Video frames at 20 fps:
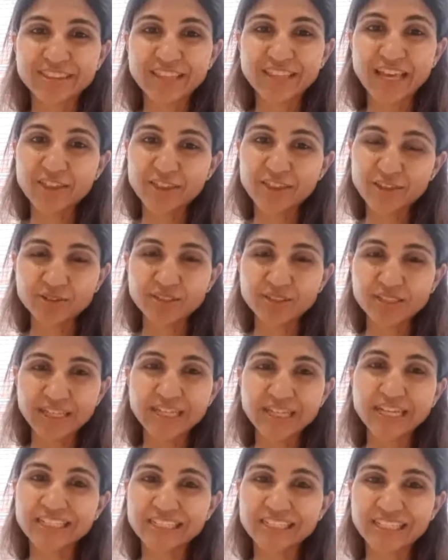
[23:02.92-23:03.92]
that those are
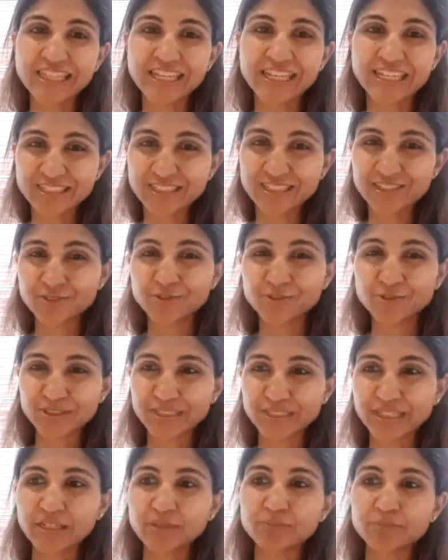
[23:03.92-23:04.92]
the kinds of things that are
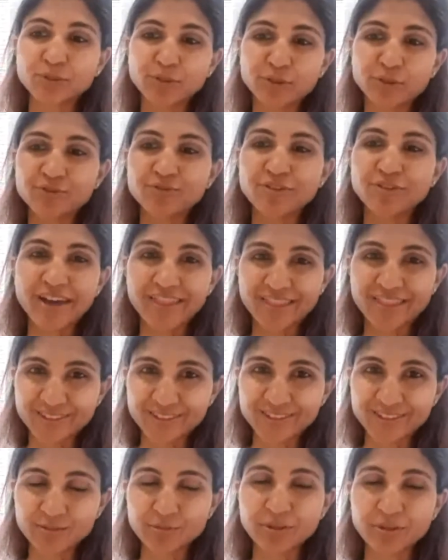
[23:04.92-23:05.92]
also going to move
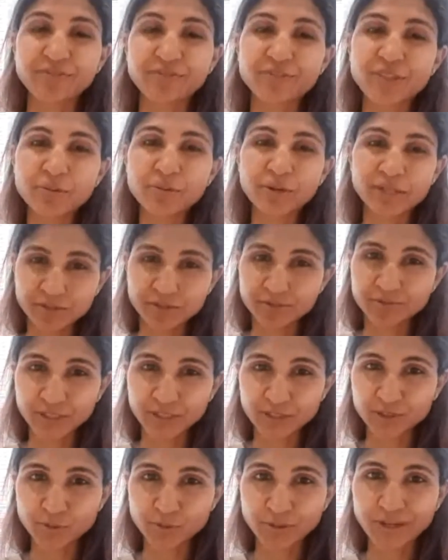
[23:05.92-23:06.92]
others if they were to
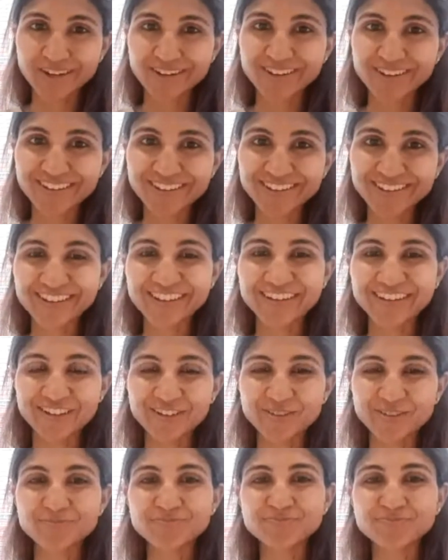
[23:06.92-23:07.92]
read your work, you
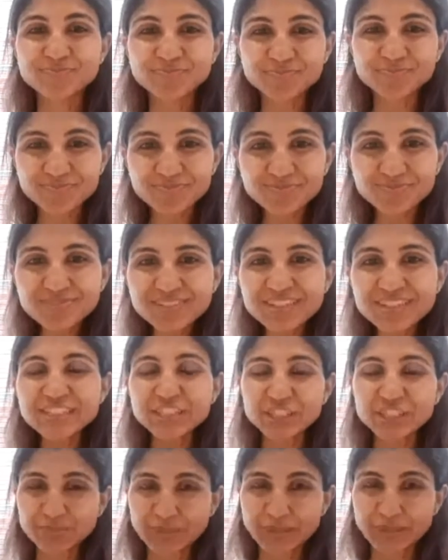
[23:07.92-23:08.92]
know. Yes.
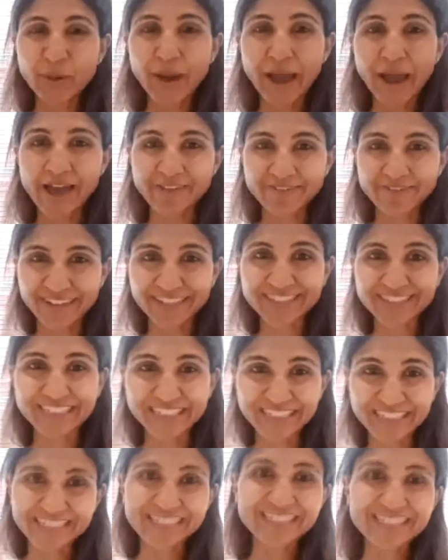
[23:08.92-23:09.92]
Yes. Going to be
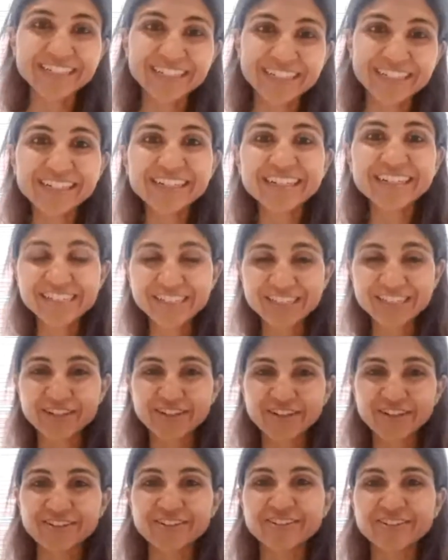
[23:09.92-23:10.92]
fascinating.
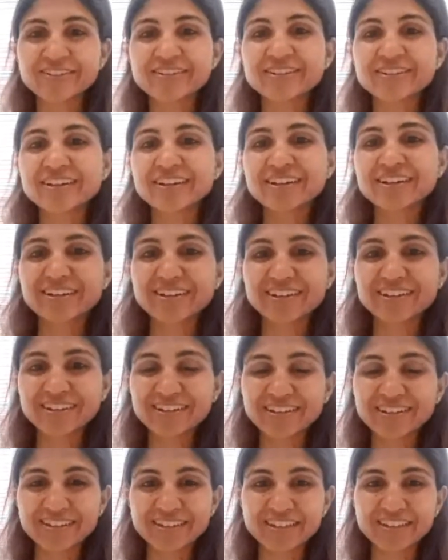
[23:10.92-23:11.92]
So,
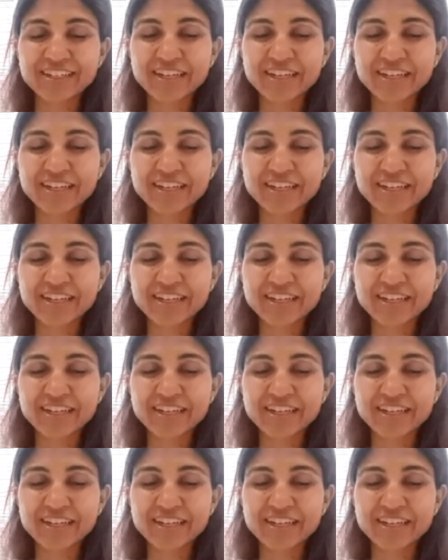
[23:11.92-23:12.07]
right.